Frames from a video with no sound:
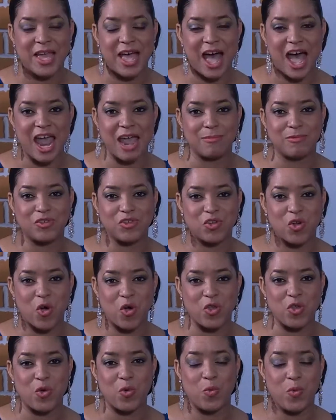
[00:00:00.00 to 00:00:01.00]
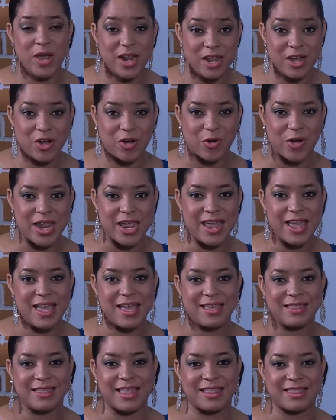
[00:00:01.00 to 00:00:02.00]
I am sure you will agree
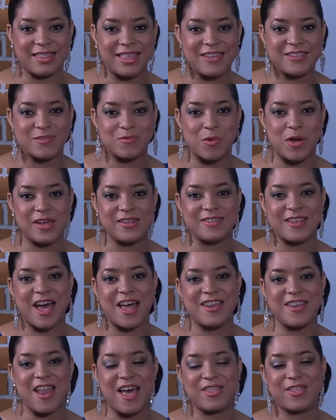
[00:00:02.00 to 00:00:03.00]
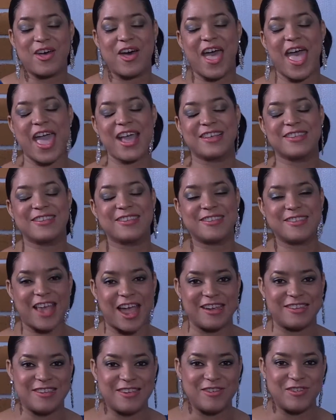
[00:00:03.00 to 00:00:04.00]
that this was another
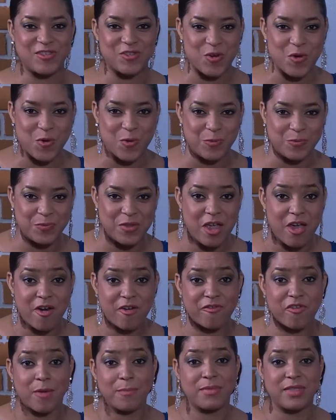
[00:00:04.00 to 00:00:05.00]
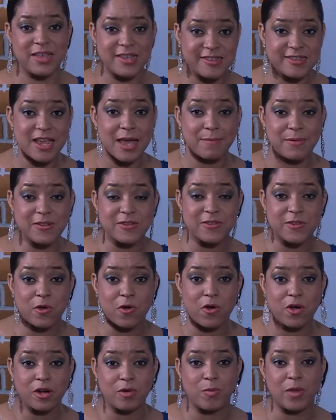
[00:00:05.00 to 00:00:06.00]
exciting show. From this
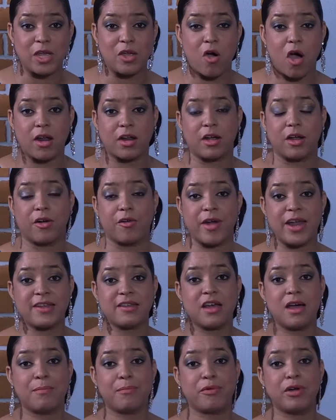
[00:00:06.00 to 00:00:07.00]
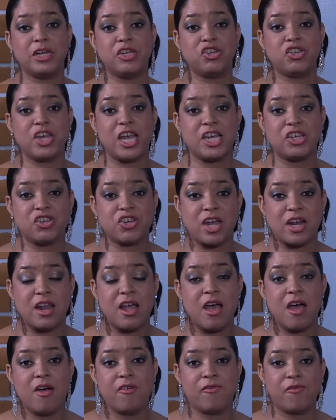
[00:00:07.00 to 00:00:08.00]
episode, we got a greater appreciation
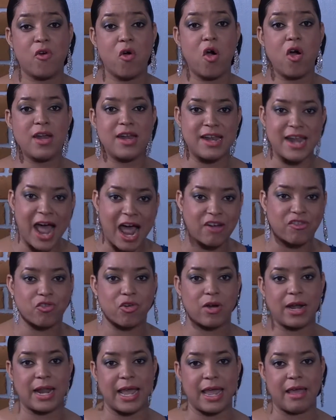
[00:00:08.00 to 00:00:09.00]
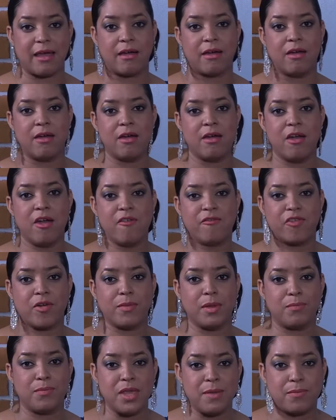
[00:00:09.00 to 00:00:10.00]
for natural hair. From
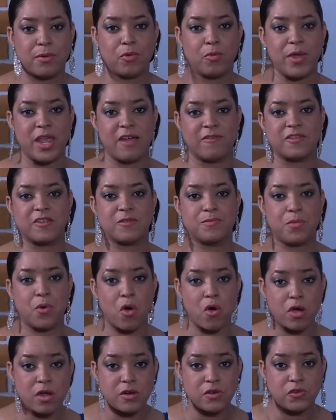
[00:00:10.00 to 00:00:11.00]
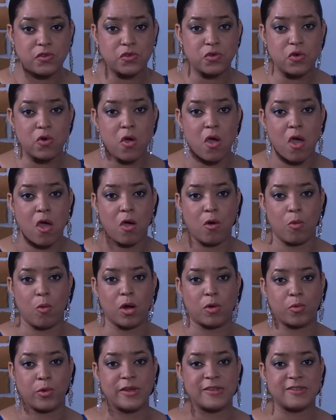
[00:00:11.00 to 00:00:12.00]
the people we have spoken to,
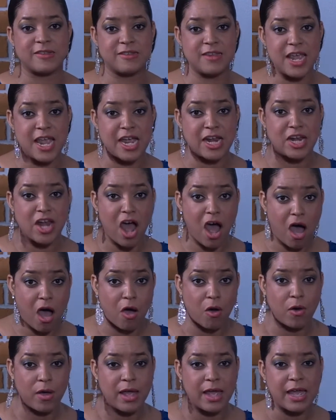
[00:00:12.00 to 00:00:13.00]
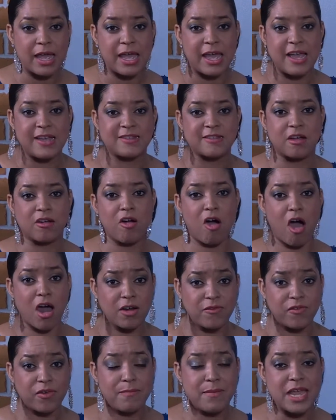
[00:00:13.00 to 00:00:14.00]
what we're seeing now is a
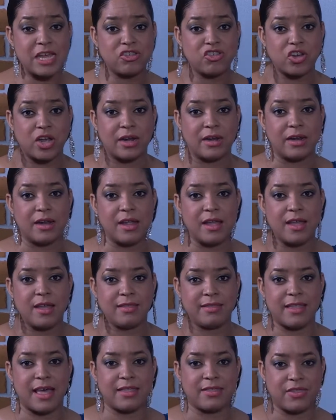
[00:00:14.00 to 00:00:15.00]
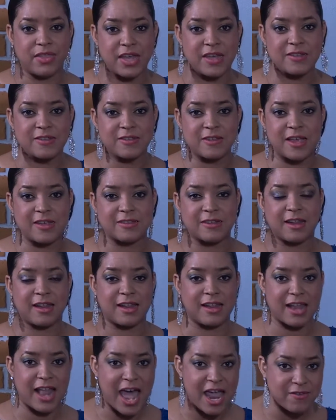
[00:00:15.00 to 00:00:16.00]
confirmation that this is a
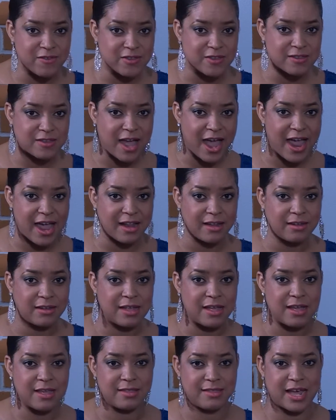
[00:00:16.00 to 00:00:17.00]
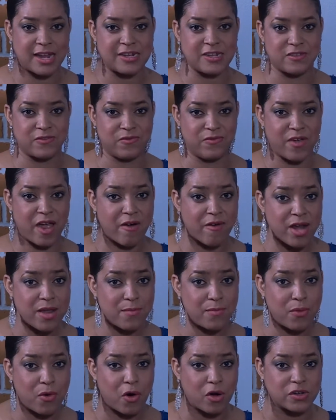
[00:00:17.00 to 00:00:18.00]
lifestyle that is very
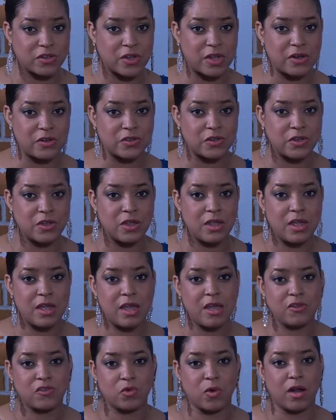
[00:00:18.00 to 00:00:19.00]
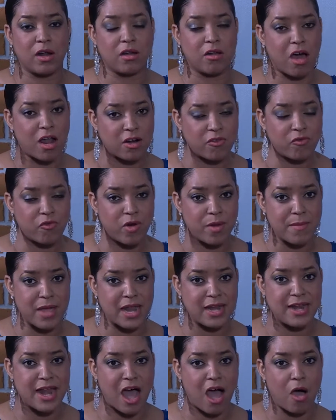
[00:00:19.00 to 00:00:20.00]
important to a lot of
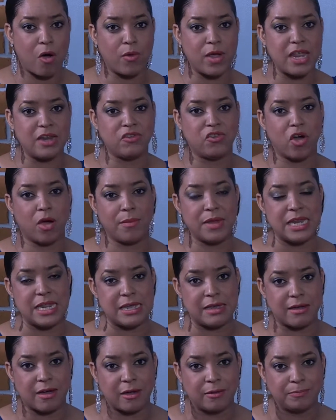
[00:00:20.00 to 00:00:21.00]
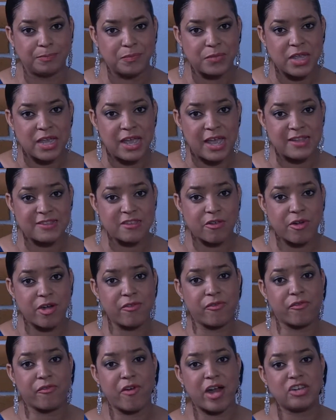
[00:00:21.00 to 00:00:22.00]
women now in Dominica. It's a
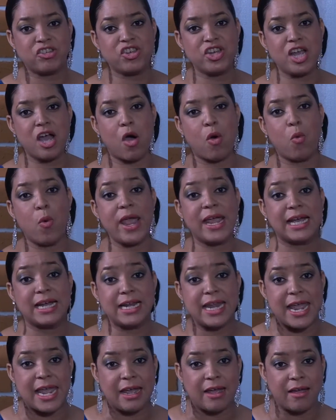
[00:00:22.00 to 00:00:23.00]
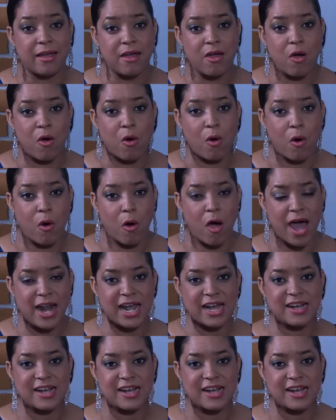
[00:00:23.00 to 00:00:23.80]
refreshing awakening or an